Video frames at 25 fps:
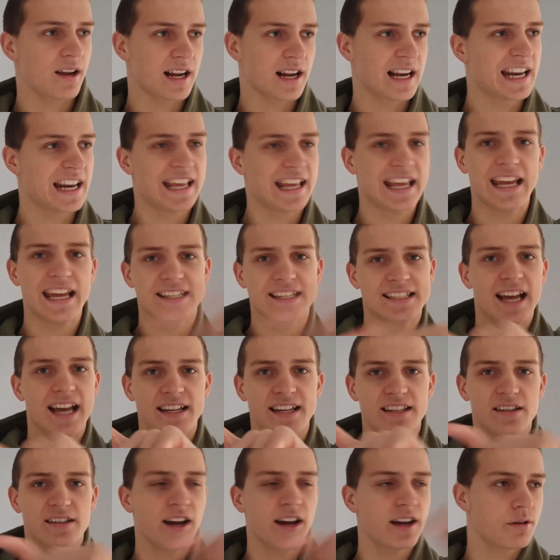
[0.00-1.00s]
Click here to
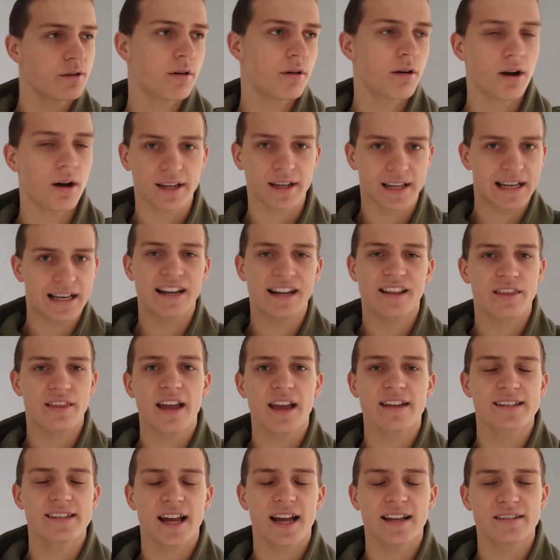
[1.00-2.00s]
add title. I click
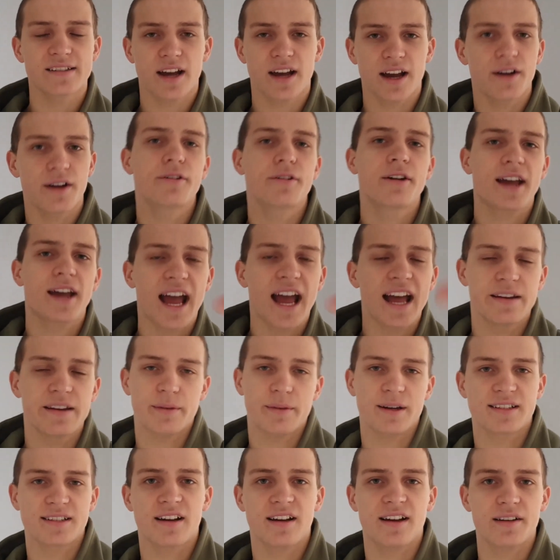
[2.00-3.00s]
there to add title and I add
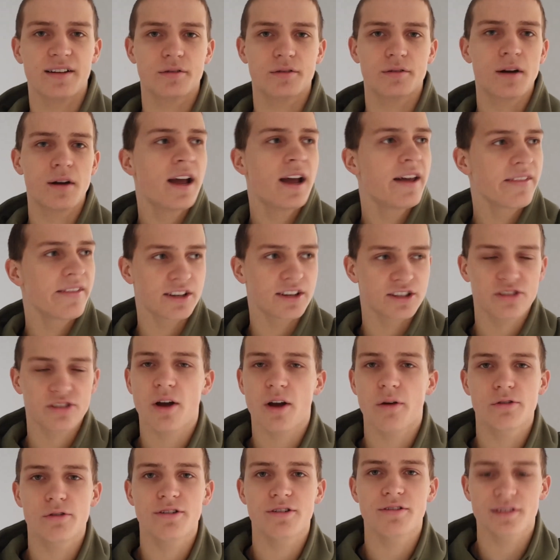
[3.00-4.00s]
my title. And I just
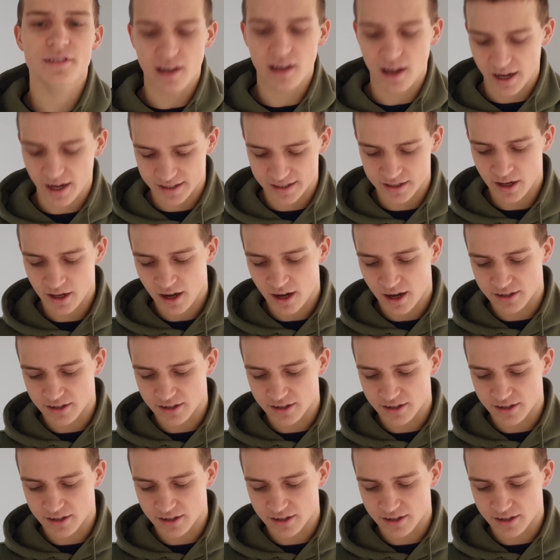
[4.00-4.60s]
go new slide.